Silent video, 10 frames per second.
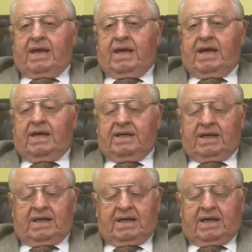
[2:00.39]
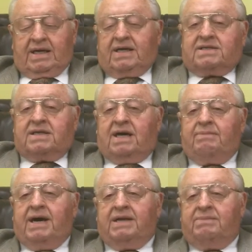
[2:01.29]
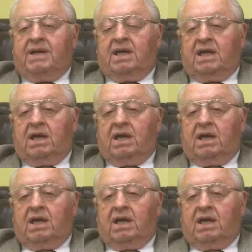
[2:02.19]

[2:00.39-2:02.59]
And I guess I might have been a little